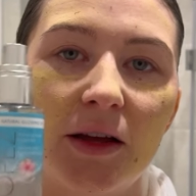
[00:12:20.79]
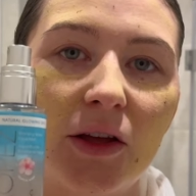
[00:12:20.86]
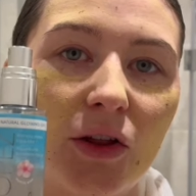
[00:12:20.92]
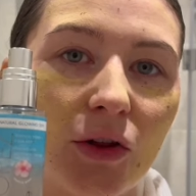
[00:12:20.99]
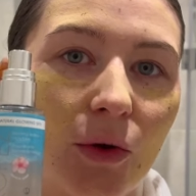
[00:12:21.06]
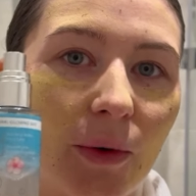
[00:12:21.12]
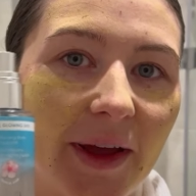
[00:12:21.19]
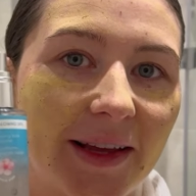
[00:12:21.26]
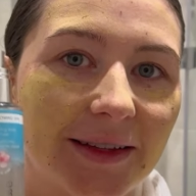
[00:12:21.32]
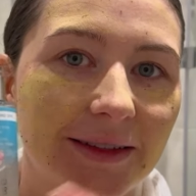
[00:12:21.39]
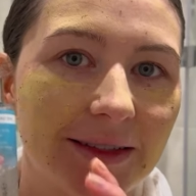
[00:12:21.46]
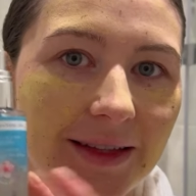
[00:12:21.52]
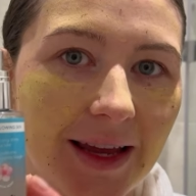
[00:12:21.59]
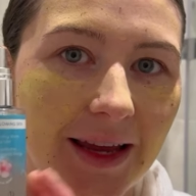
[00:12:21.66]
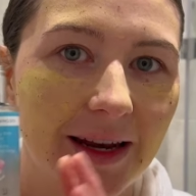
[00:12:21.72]
glowing
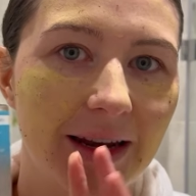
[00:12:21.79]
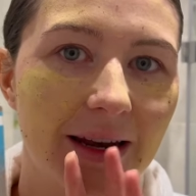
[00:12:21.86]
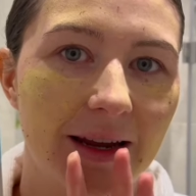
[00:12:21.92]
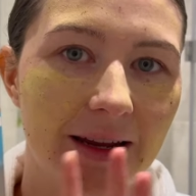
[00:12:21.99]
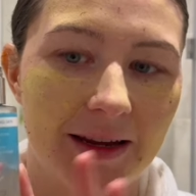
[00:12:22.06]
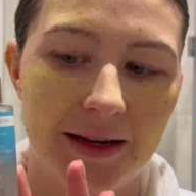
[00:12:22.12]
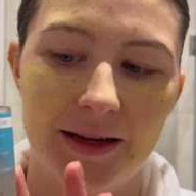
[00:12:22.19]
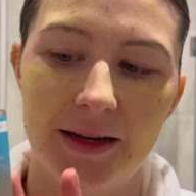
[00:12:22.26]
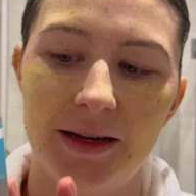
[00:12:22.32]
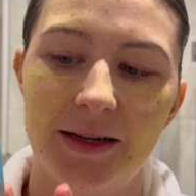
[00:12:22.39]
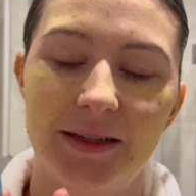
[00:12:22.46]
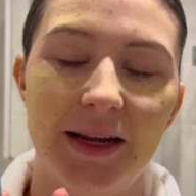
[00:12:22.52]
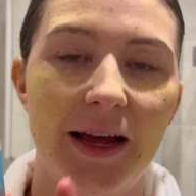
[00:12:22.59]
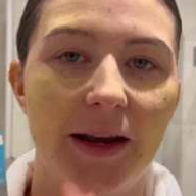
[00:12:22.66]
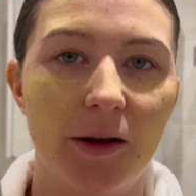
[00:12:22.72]
skin
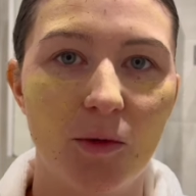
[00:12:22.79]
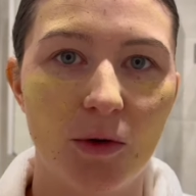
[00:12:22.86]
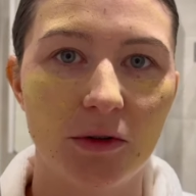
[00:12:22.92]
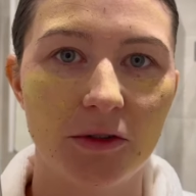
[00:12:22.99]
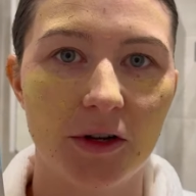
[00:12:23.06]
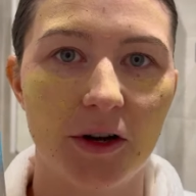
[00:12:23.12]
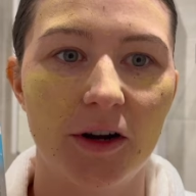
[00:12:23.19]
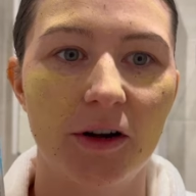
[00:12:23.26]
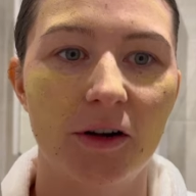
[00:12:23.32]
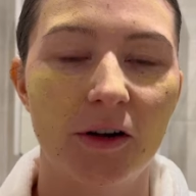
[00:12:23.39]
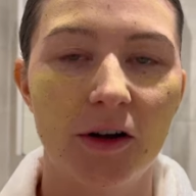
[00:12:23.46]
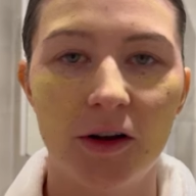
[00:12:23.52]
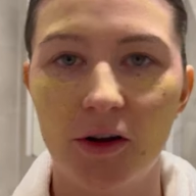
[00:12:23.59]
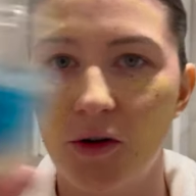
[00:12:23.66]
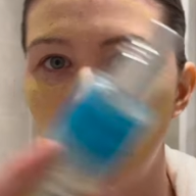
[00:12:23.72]
tanning water
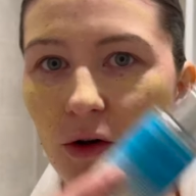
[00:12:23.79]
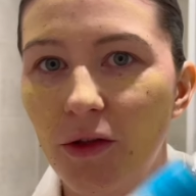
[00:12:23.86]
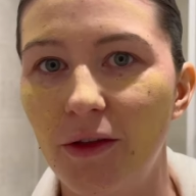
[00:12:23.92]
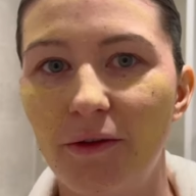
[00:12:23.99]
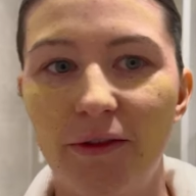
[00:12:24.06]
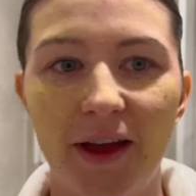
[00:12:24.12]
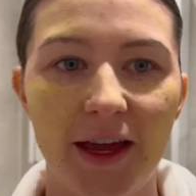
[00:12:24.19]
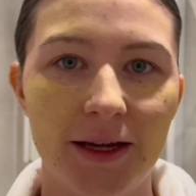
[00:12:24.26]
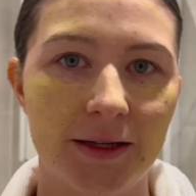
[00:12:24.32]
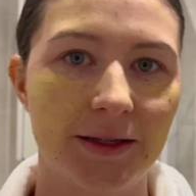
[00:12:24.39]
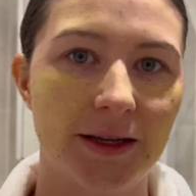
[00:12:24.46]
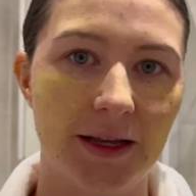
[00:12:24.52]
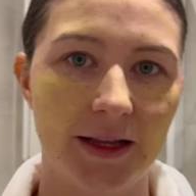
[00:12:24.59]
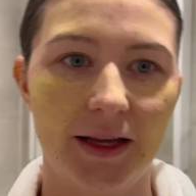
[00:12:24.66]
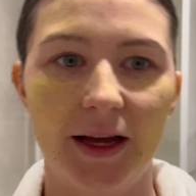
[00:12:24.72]
on the face
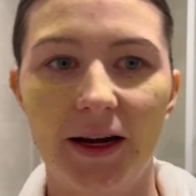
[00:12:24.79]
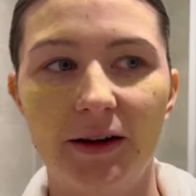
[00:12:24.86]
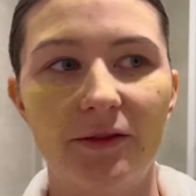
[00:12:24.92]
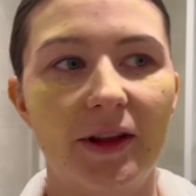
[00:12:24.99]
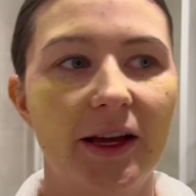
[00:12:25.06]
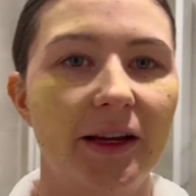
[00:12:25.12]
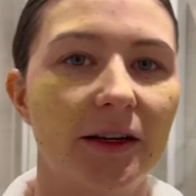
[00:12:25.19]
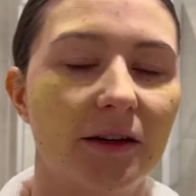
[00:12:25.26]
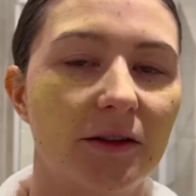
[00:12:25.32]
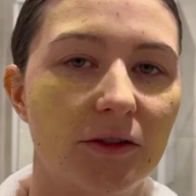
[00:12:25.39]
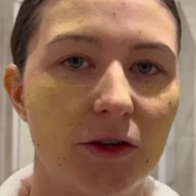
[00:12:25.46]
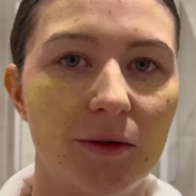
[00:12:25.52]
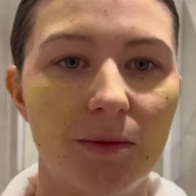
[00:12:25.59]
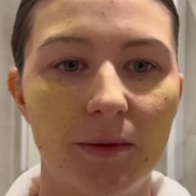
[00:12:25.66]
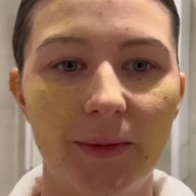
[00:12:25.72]
and kind of like
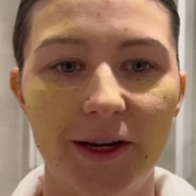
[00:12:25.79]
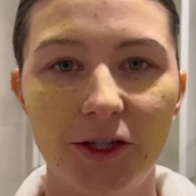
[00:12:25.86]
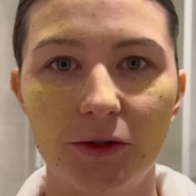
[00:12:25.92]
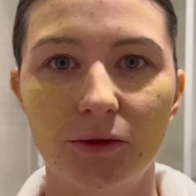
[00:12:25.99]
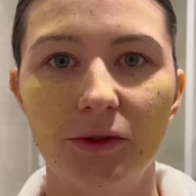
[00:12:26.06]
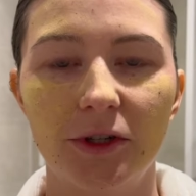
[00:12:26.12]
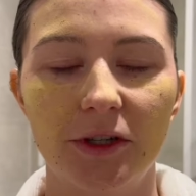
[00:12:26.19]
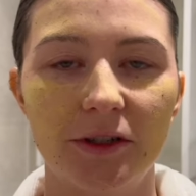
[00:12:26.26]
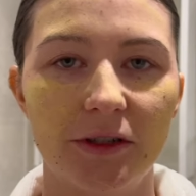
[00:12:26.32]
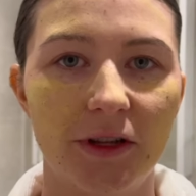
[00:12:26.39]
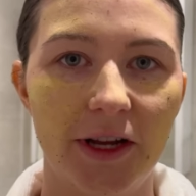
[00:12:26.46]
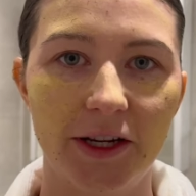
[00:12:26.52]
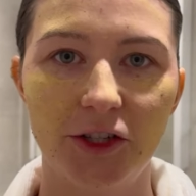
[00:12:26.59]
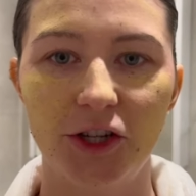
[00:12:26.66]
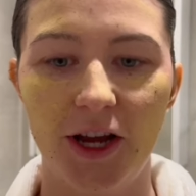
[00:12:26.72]
top of my shoulders and
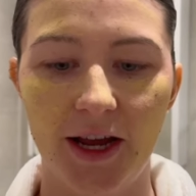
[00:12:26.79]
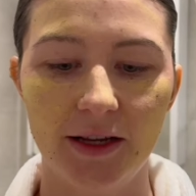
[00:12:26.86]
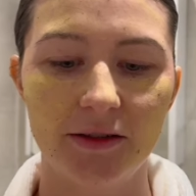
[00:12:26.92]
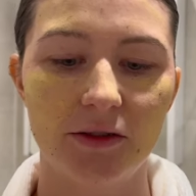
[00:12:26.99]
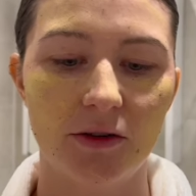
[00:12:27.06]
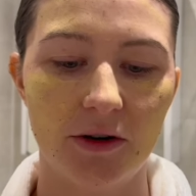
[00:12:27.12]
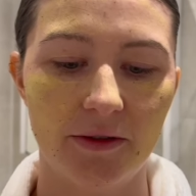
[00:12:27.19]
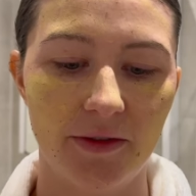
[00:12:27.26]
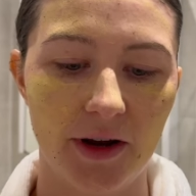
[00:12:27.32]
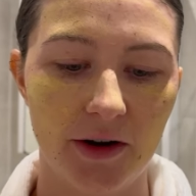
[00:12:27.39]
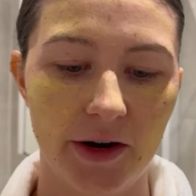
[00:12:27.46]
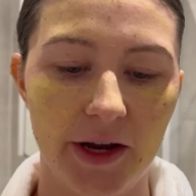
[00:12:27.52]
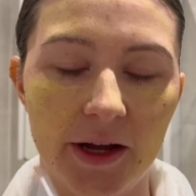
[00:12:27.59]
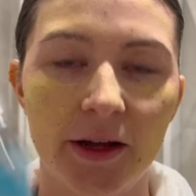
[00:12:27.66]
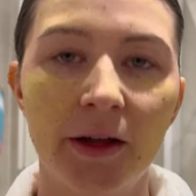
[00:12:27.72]
like chest sort of
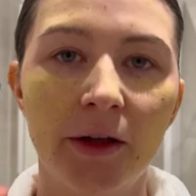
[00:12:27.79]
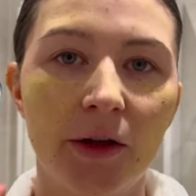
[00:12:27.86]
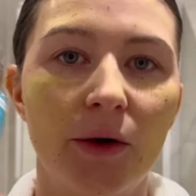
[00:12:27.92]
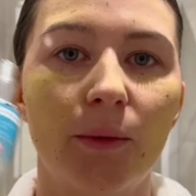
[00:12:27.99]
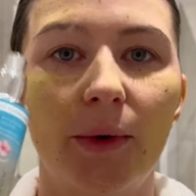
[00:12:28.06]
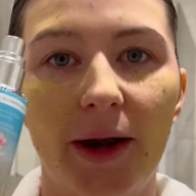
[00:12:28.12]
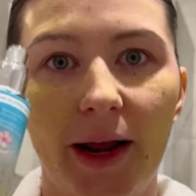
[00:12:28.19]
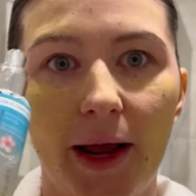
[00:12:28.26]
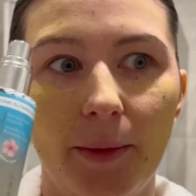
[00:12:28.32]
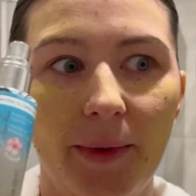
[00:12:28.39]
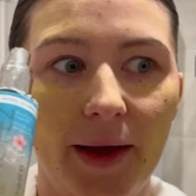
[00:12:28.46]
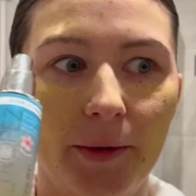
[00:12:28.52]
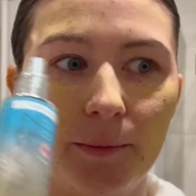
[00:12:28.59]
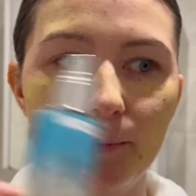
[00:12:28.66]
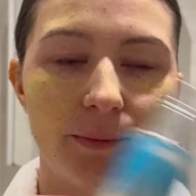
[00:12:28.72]
area when I come
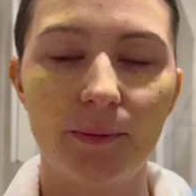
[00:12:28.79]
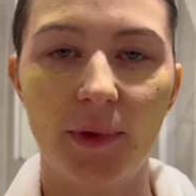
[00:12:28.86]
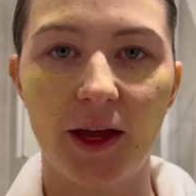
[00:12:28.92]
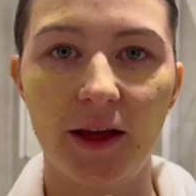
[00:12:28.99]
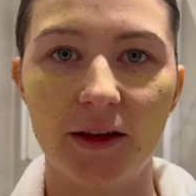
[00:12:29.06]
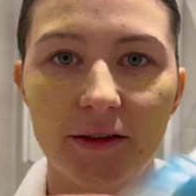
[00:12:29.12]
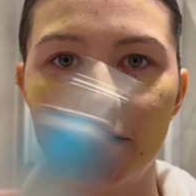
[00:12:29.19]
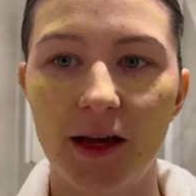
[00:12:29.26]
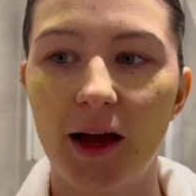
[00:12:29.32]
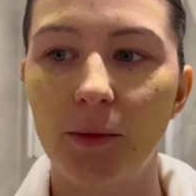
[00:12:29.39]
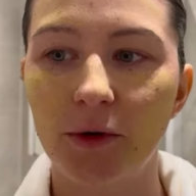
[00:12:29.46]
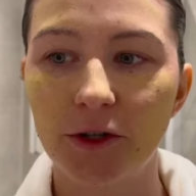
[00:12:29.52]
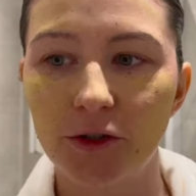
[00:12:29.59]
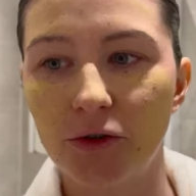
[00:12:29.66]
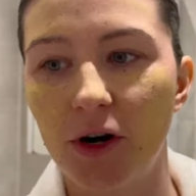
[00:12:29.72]
in, because I
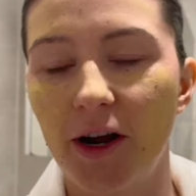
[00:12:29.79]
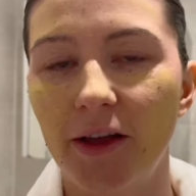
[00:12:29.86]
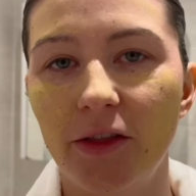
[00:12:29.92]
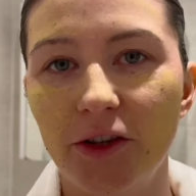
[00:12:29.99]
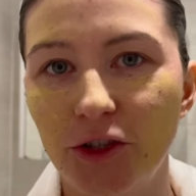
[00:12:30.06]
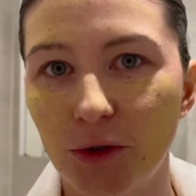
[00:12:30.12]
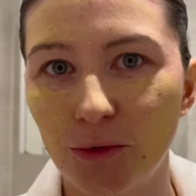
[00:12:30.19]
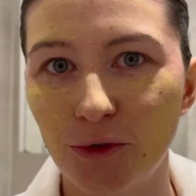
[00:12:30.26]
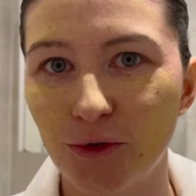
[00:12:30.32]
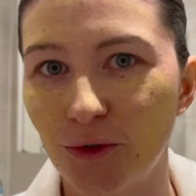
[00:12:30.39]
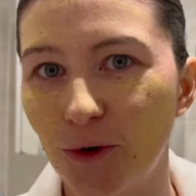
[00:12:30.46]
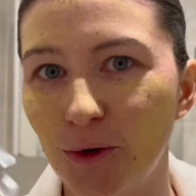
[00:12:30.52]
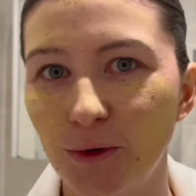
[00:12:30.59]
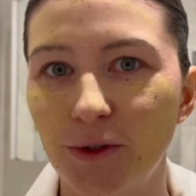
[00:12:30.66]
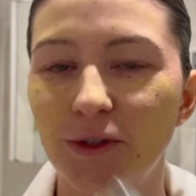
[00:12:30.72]
want to try the Jones
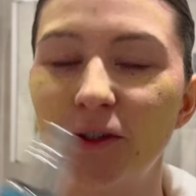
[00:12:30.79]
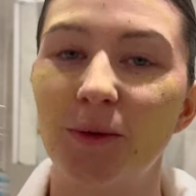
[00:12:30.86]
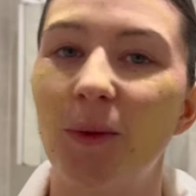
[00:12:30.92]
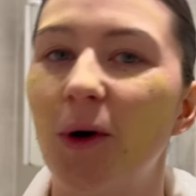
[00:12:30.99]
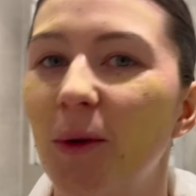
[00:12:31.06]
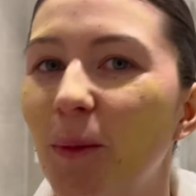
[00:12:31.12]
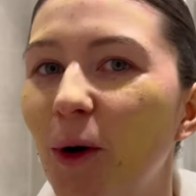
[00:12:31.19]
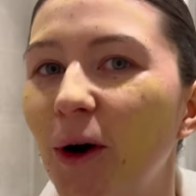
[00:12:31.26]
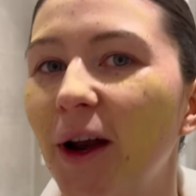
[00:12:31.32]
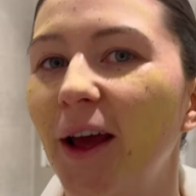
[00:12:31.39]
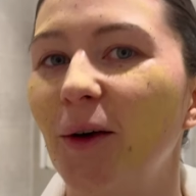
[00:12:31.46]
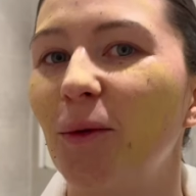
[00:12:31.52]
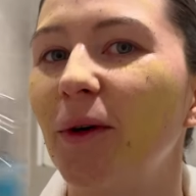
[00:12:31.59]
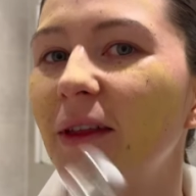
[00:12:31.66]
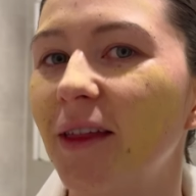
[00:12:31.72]
Road tomorrow
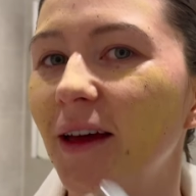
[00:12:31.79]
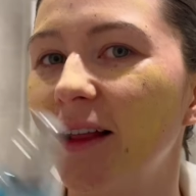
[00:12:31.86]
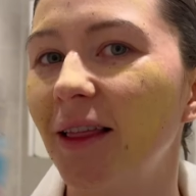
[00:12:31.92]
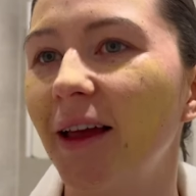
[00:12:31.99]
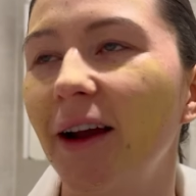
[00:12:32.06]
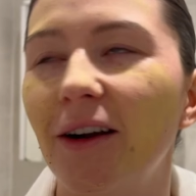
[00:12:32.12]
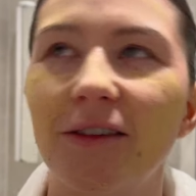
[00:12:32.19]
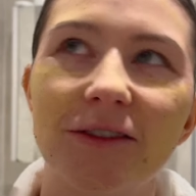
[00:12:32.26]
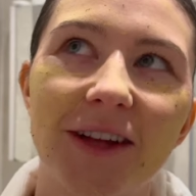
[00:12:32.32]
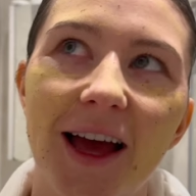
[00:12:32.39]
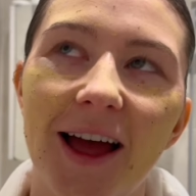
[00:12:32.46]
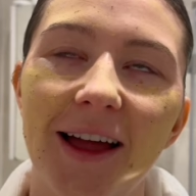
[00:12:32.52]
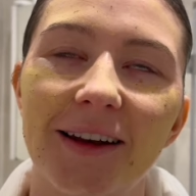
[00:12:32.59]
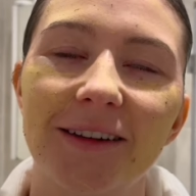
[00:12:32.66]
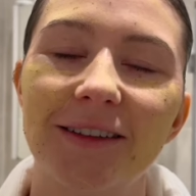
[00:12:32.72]
morning with a layer of
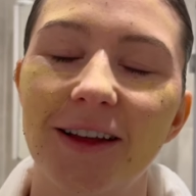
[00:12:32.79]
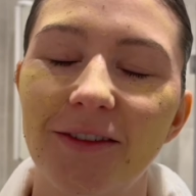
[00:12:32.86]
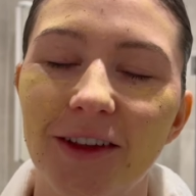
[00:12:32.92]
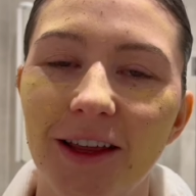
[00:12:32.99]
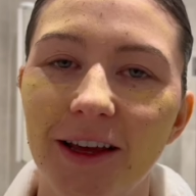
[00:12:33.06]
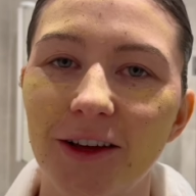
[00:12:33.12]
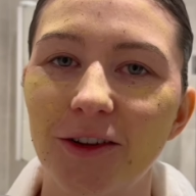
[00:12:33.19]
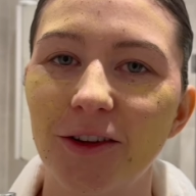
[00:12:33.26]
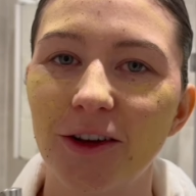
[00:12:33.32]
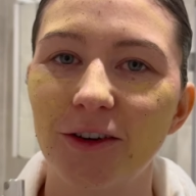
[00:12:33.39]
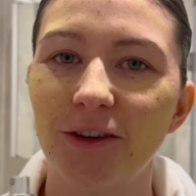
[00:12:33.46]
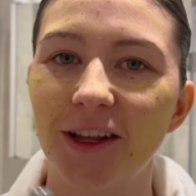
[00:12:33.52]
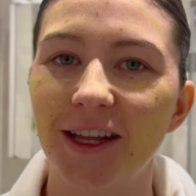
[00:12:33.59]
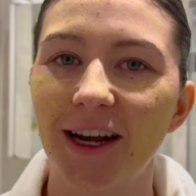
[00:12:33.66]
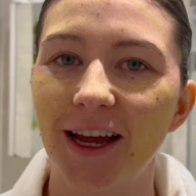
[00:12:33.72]
tan because I feel like it'll look
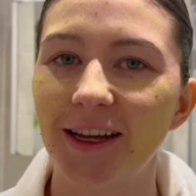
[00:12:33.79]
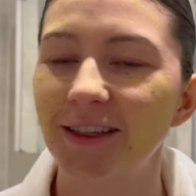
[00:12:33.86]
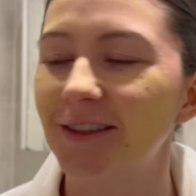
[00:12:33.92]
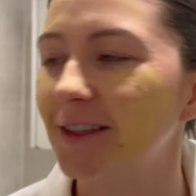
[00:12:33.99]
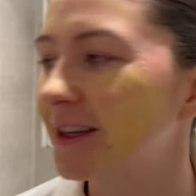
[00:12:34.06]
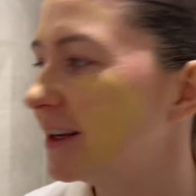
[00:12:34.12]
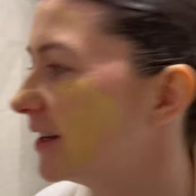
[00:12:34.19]
really nice.